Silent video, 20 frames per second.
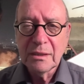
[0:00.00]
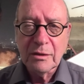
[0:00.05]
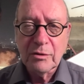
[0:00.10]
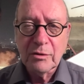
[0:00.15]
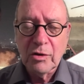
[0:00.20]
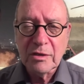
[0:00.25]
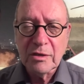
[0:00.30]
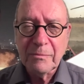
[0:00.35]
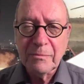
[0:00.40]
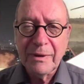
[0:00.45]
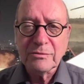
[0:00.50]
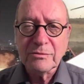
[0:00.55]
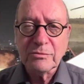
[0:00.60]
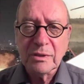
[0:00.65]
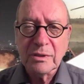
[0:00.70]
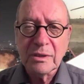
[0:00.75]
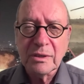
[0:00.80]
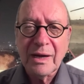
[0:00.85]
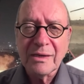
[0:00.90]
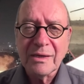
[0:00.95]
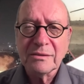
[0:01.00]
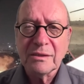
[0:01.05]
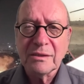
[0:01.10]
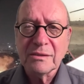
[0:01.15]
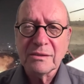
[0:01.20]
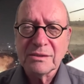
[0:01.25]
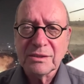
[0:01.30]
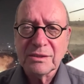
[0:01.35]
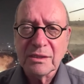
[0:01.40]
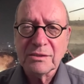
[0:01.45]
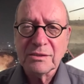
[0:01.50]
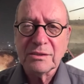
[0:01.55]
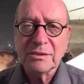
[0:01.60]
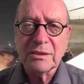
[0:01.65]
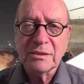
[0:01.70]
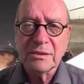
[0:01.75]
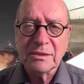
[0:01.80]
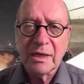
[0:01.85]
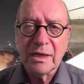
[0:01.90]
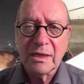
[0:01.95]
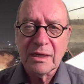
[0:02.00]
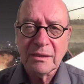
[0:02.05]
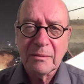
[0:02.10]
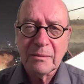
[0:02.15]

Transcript: going back to the 1960s and